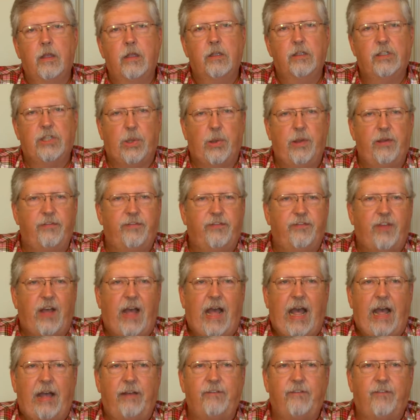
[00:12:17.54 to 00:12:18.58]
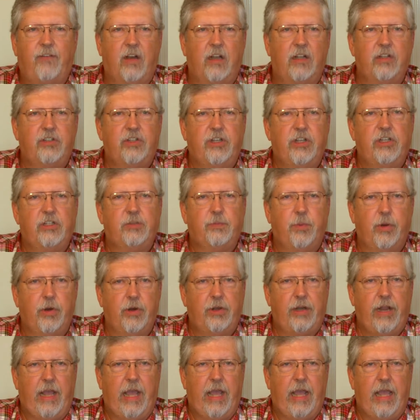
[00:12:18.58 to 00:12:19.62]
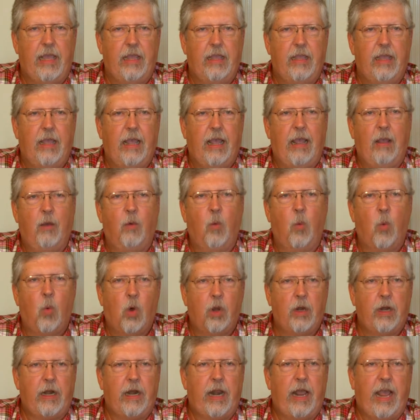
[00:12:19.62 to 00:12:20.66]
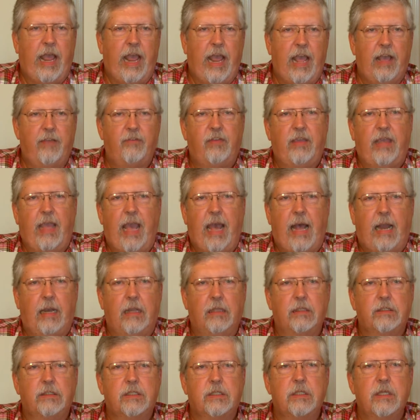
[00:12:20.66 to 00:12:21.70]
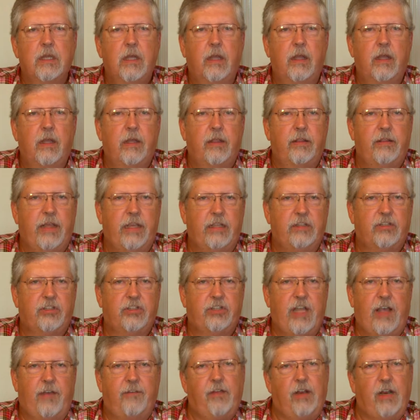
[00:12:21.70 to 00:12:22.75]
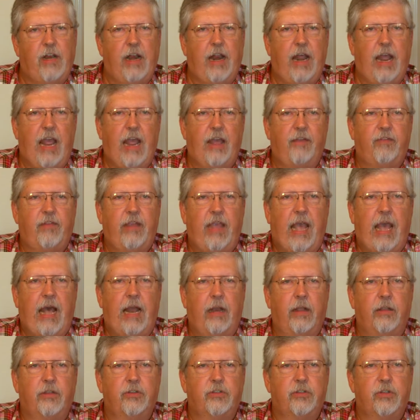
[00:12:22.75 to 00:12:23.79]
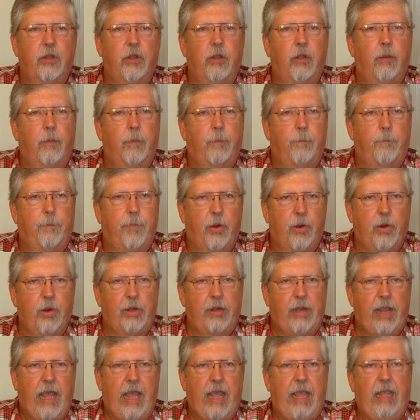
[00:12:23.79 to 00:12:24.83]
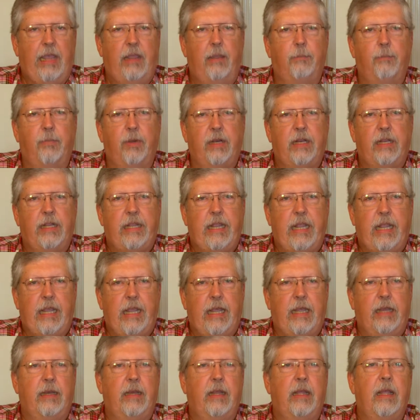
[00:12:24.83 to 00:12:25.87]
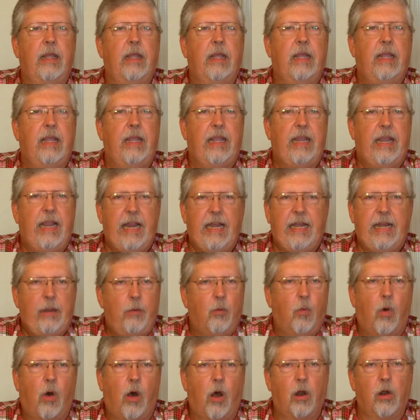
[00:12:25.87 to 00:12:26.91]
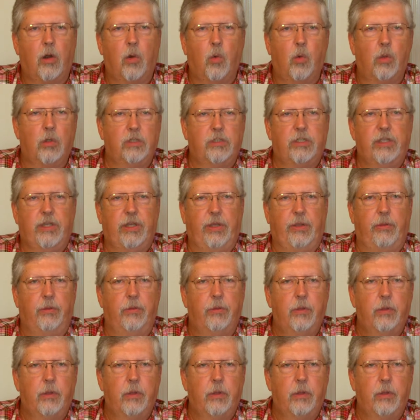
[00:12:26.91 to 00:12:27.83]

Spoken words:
So at 5 flushings per day, at 1.5 gallons, that's 7.5 gallons per day. But again, any water will do.